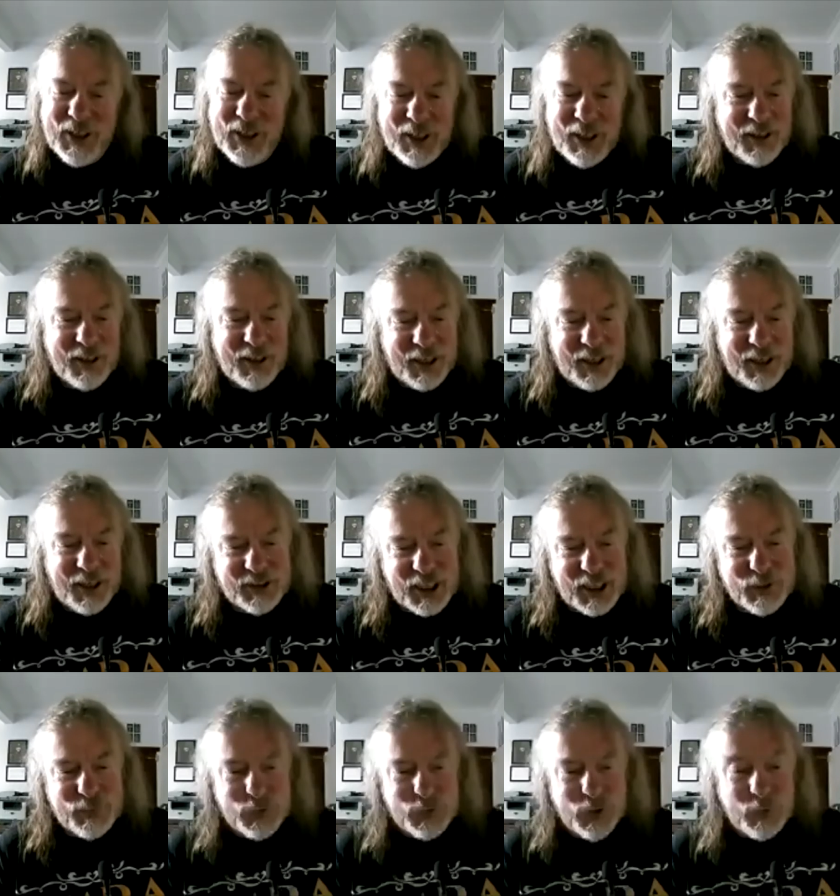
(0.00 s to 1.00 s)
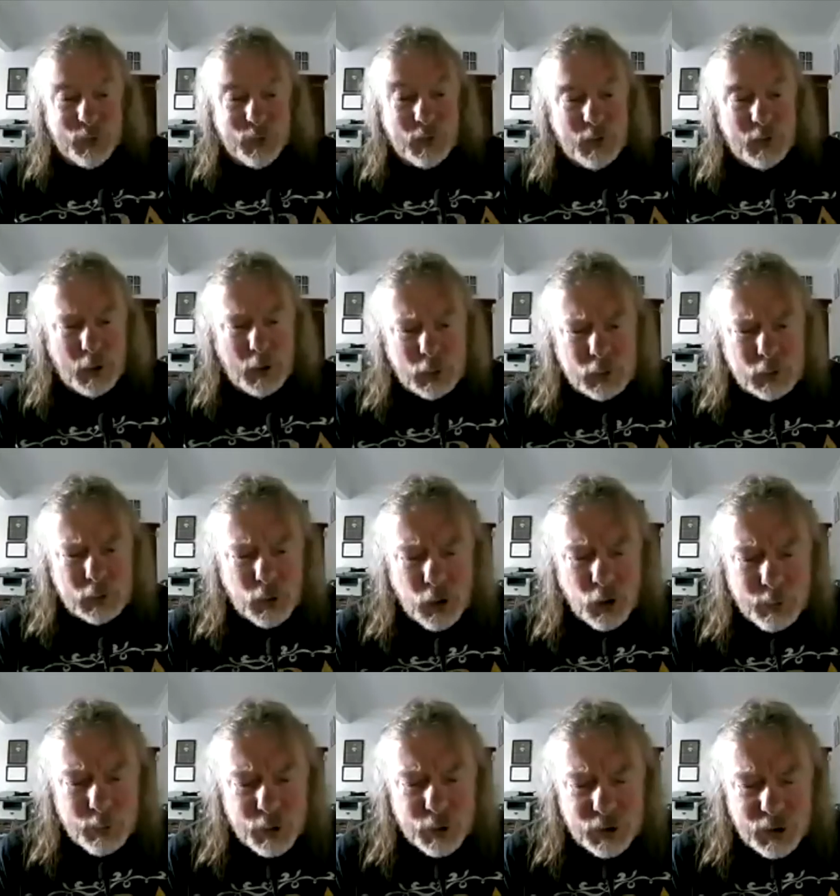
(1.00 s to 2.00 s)
it stands for
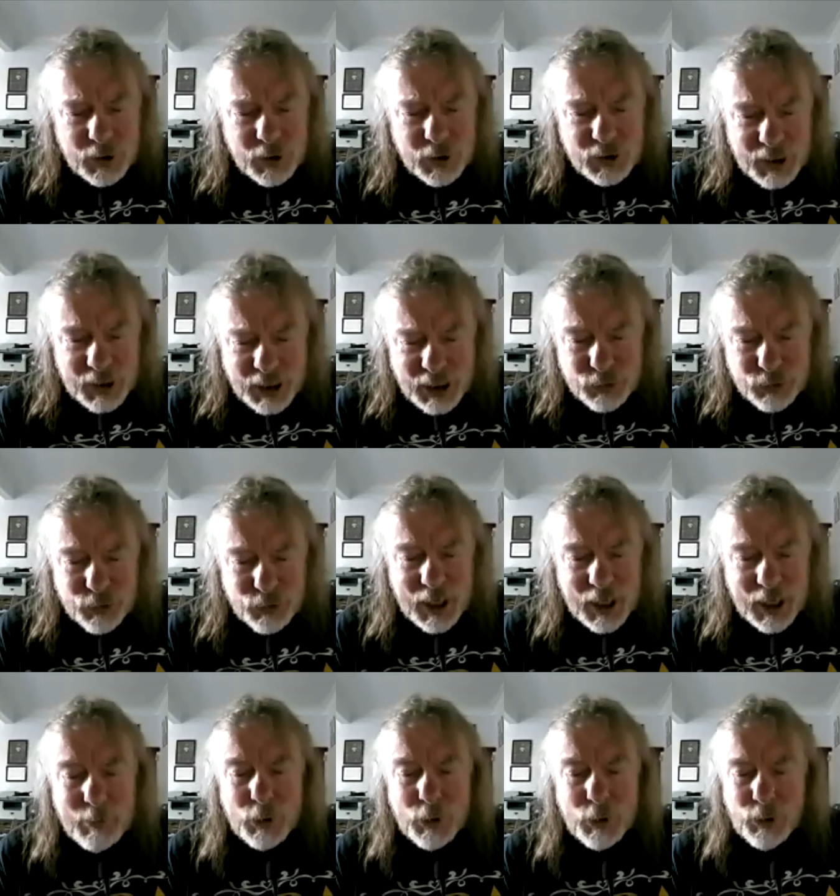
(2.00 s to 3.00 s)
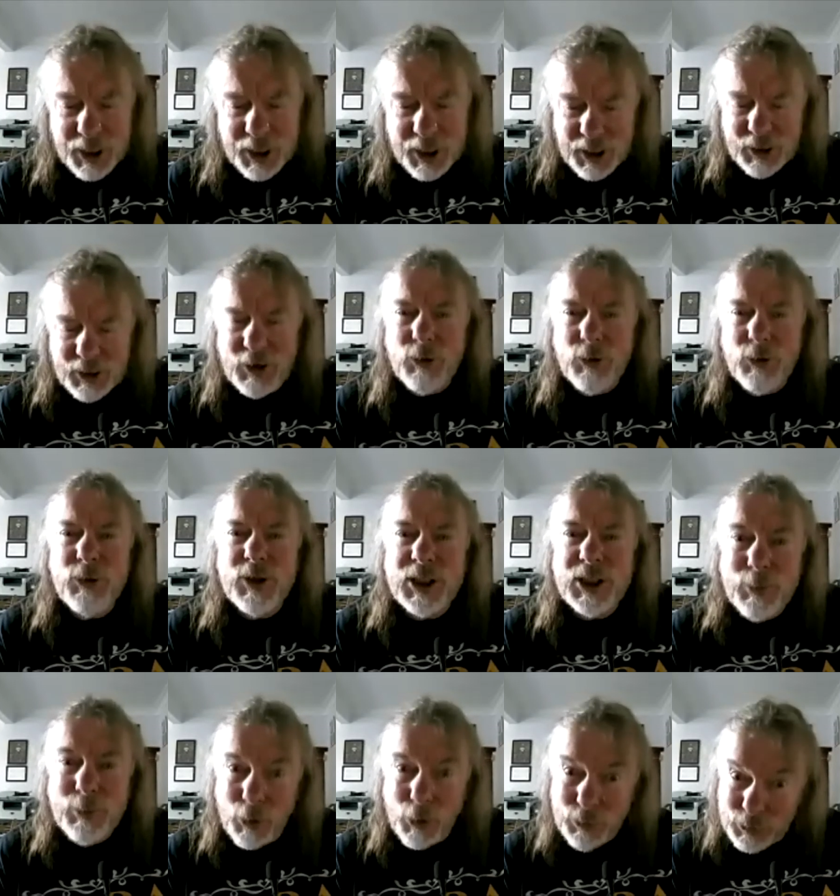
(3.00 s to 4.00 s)
Autonomous Sensory Meridian
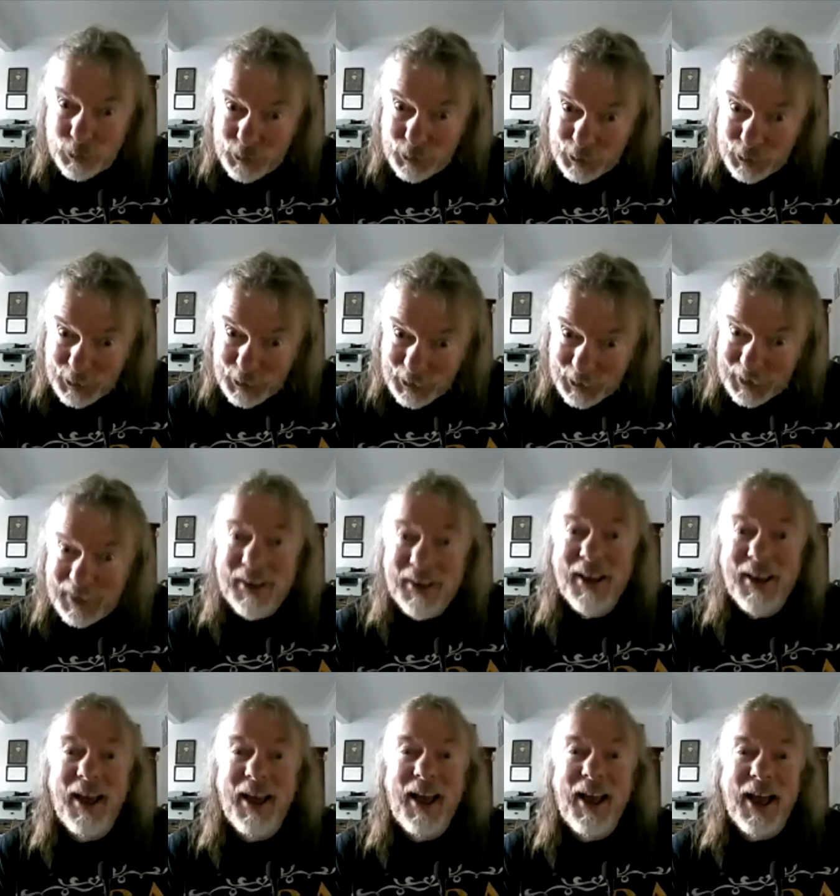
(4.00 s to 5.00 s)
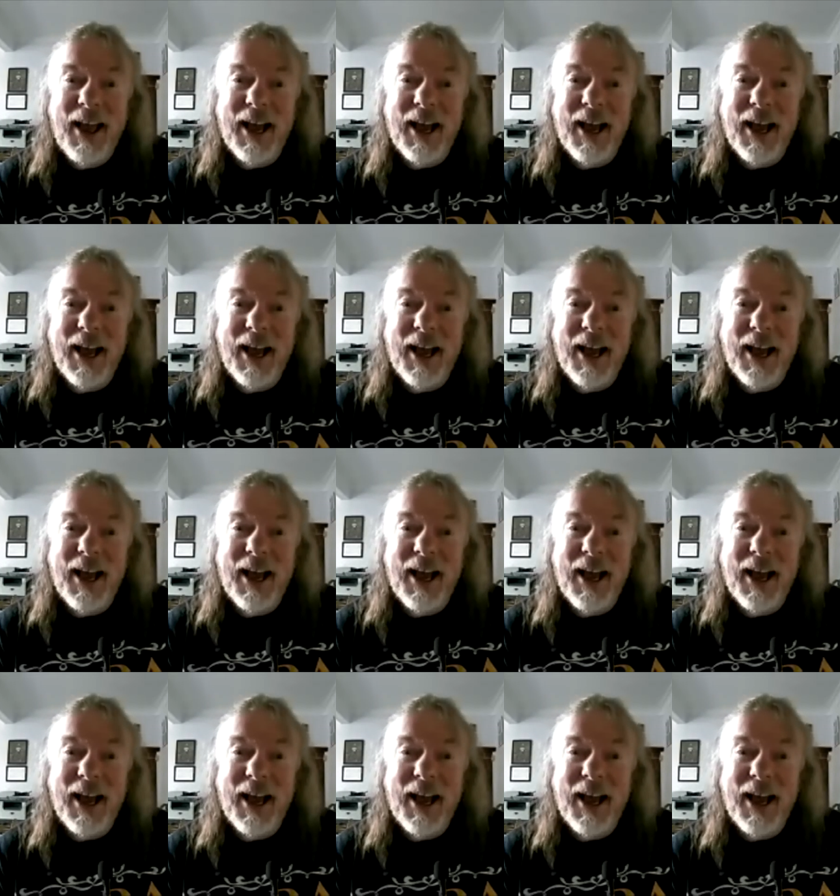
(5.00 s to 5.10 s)
Response. And